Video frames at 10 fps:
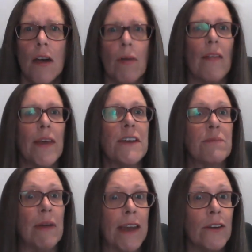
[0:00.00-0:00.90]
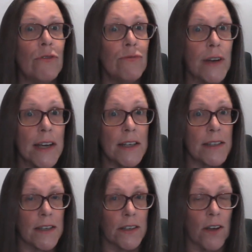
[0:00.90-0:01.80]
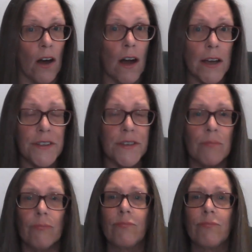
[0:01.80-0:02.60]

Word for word: but there's been a reason, guys,